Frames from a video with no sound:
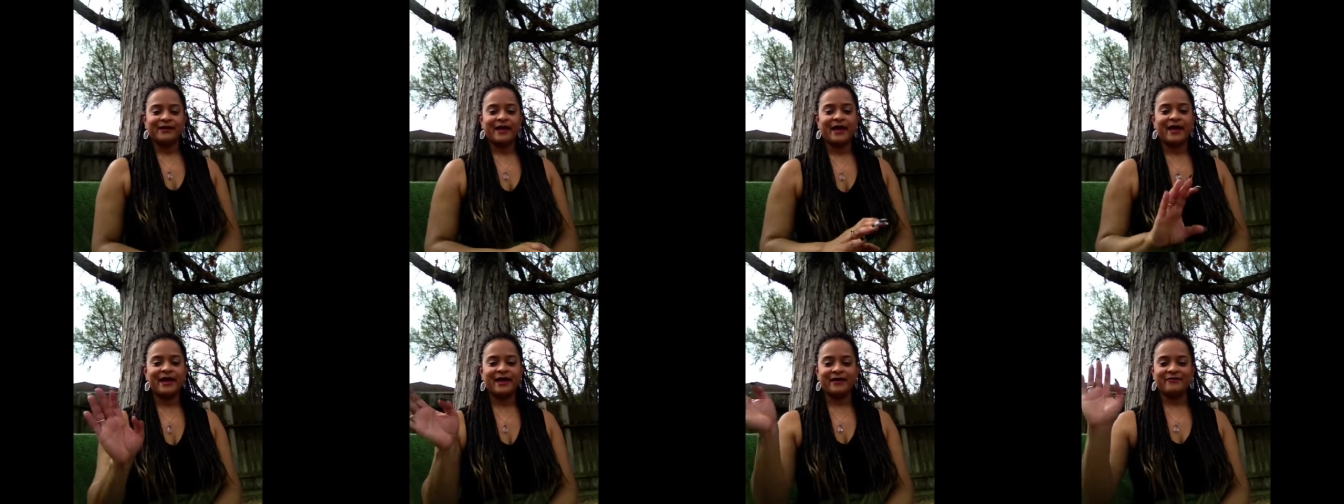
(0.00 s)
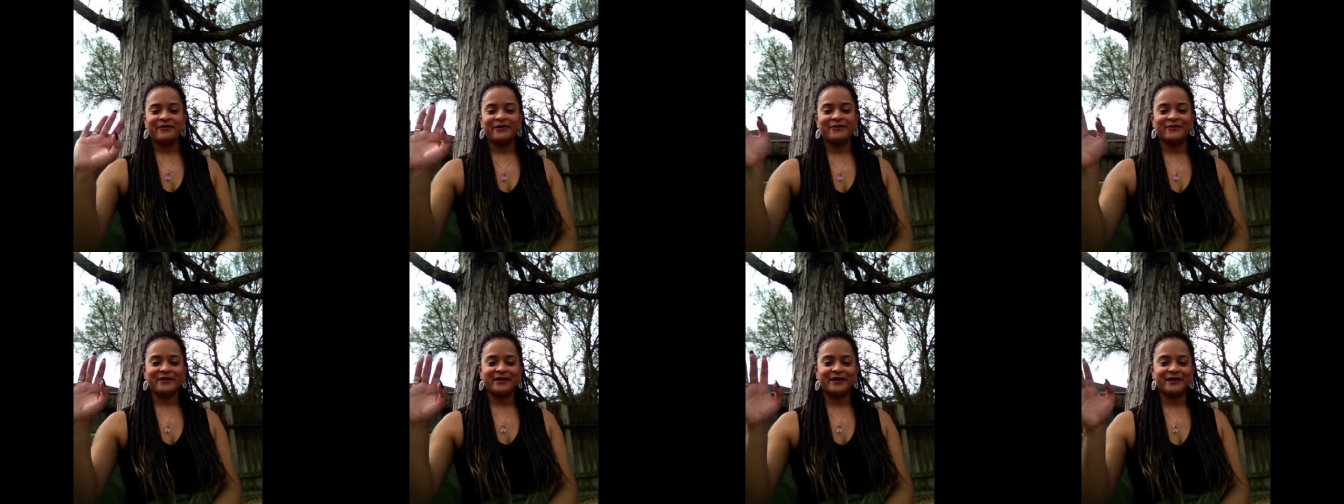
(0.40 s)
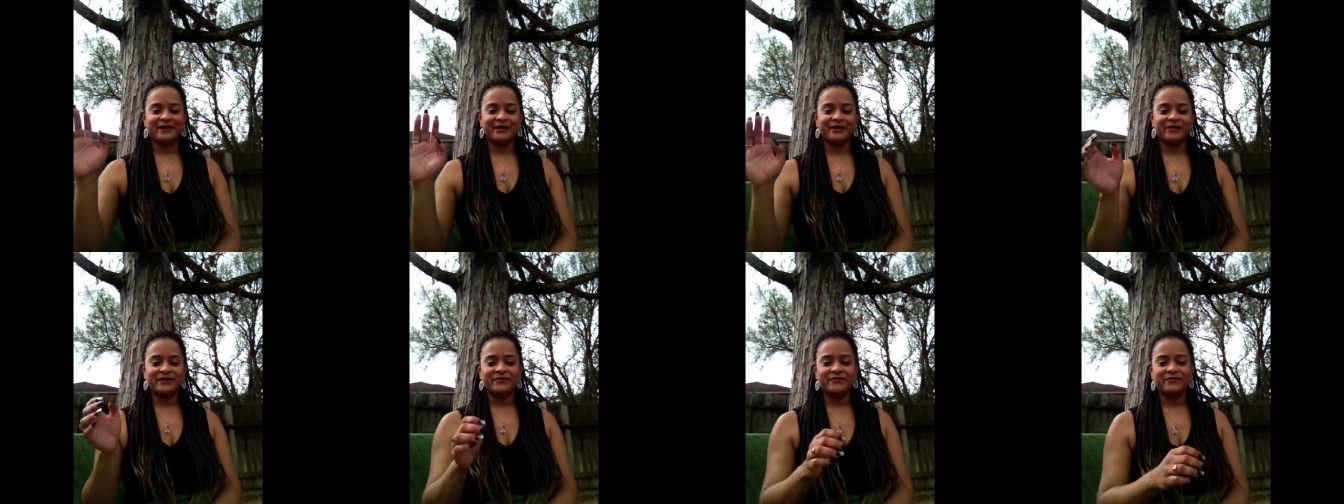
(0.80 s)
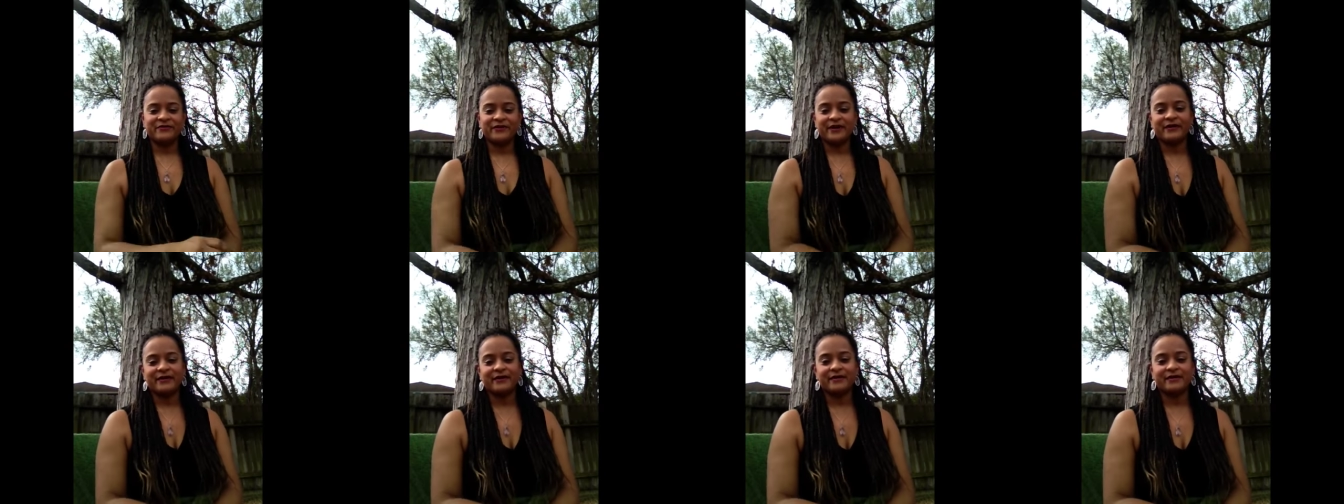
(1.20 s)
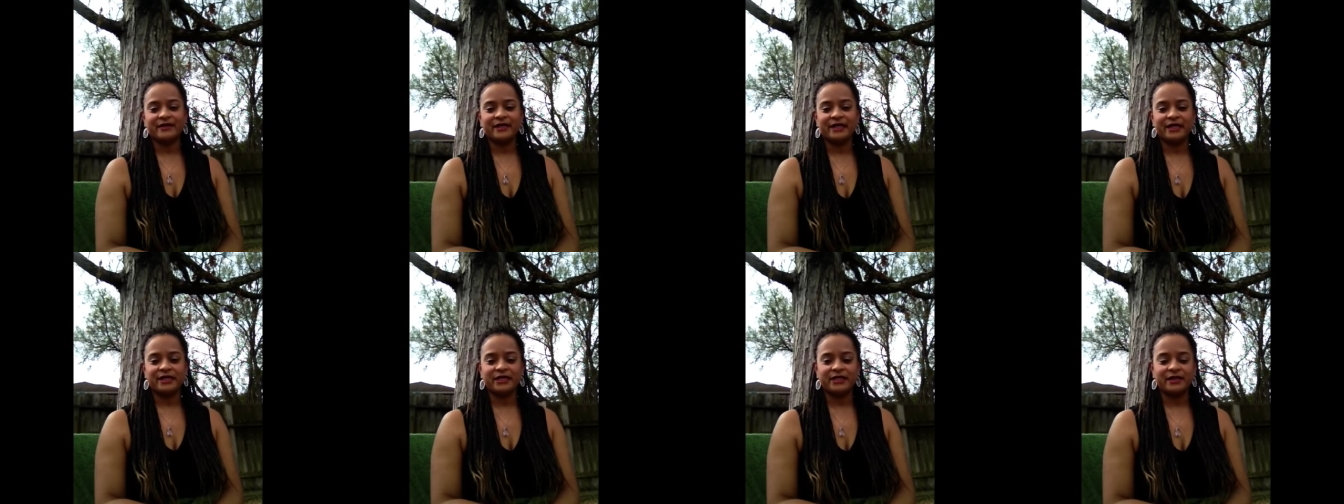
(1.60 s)
Hey everyone, Nicole Farrell,
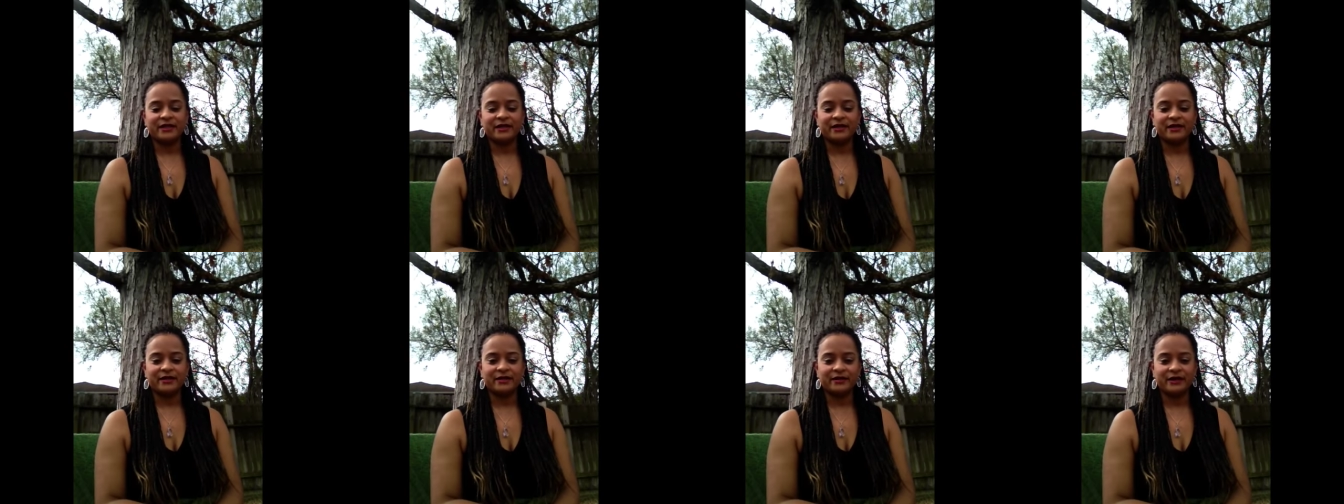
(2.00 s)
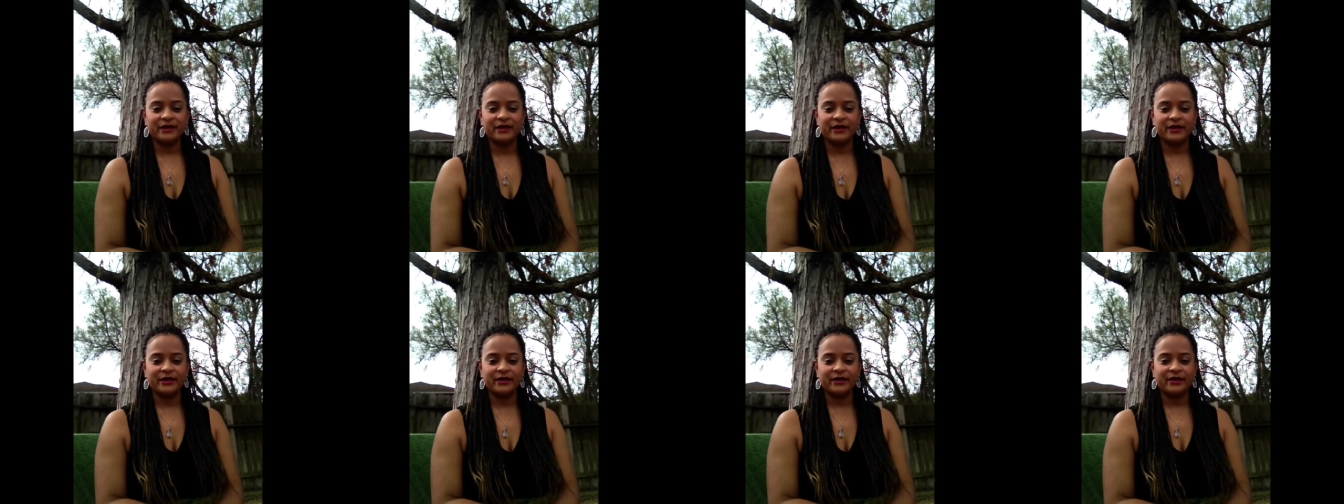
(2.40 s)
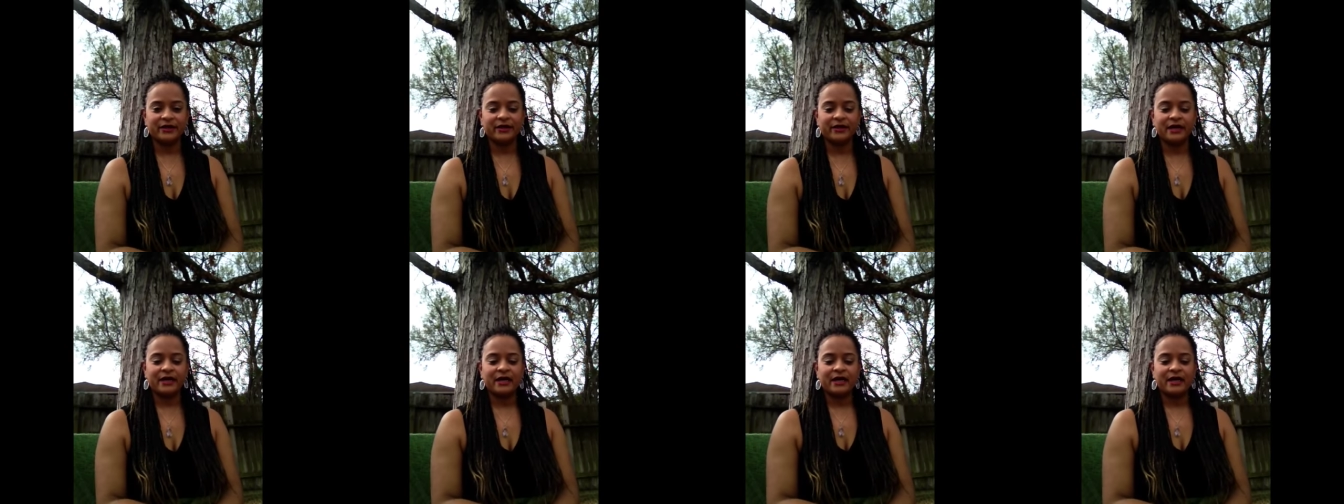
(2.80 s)
Kachina Yoga here,